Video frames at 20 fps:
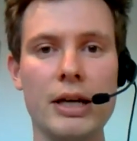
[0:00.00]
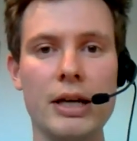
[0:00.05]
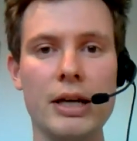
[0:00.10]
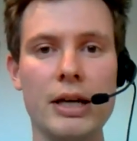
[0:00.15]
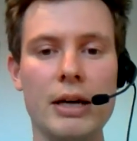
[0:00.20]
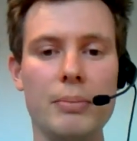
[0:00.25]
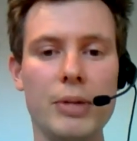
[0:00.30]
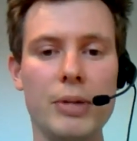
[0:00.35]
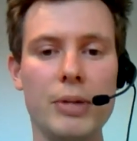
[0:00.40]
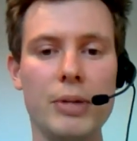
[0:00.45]

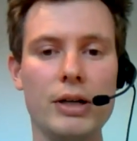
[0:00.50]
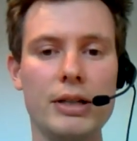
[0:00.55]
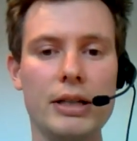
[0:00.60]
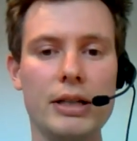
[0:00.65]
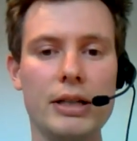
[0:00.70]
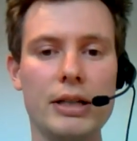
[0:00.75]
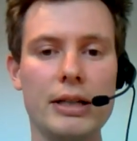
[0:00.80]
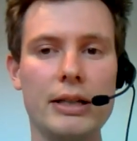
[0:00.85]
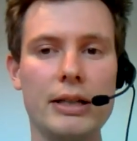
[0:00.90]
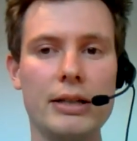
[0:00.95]
but
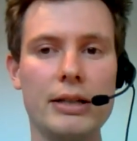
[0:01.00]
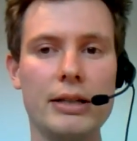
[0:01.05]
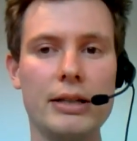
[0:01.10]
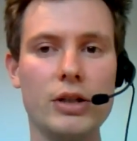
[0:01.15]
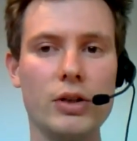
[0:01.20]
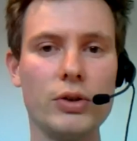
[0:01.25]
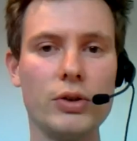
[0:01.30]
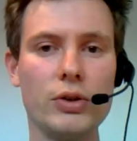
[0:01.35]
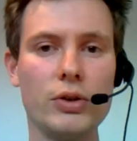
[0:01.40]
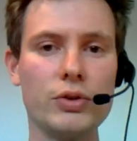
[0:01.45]

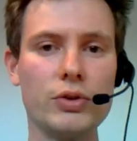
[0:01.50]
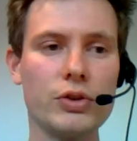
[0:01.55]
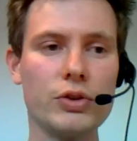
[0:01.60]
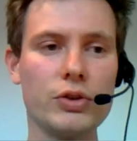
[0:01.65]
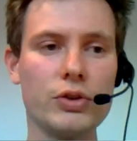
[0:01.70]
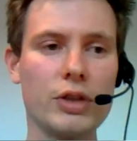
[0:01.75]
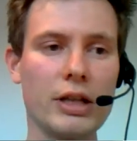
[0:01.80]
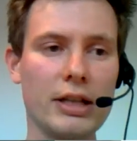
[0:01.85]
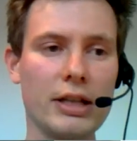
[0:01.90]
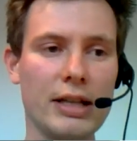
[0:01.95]
those
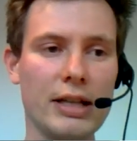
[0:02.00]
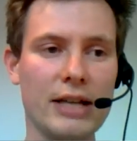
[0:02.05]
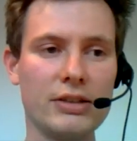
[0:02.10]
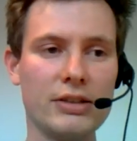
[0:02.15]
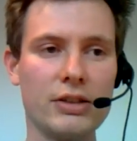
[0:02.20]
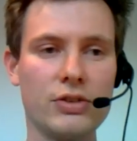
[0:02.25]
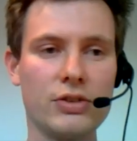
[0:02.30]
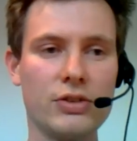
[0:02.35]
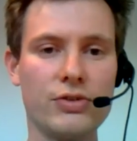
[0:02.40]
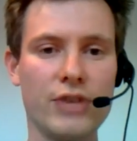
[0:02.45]

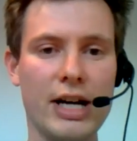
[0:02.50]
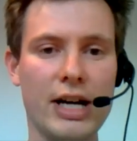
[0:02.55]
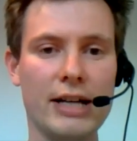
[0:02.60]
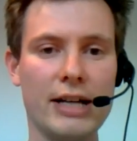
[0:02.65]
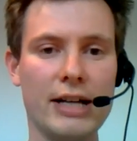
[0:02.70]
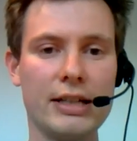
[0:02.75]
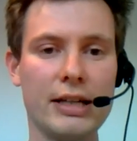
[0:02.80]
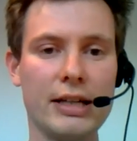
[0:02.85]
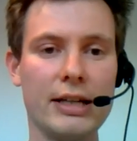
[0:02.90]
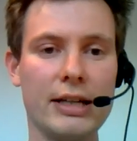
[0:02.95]
classes
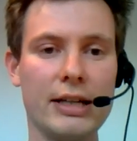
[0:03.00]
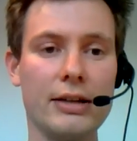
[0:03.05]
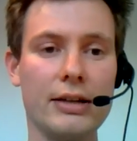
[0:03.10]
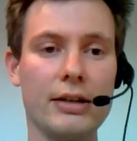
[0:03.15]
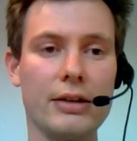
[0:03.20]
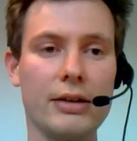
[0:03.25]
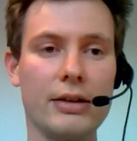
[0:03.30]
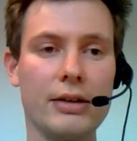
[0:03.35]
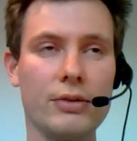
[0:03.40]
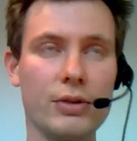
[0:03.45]
Friday,
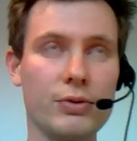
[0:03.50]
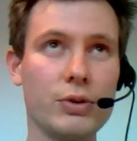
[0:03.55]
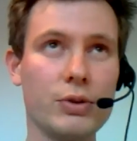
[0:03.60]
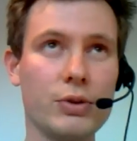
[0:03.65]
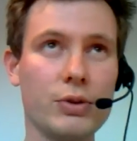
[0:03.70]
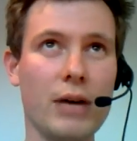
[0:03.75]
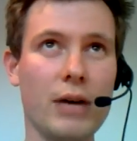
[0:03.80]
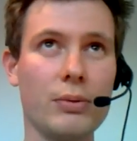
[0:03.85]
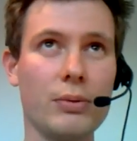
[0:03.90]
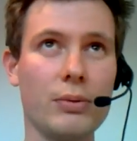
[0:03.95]
if we
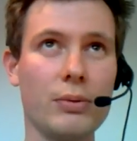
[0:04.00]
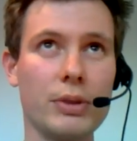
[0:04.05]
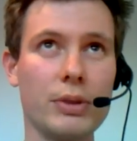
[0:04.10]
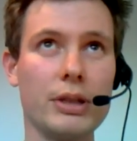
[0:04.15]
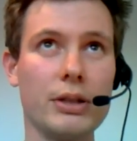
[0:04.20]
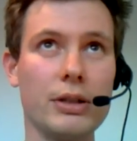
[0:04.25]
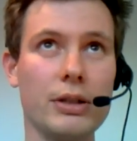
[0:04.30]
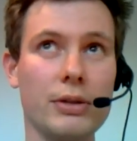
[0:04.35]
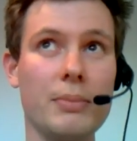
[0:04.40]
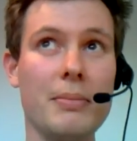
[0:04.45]
start with
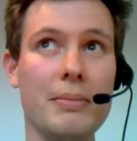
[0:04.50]
the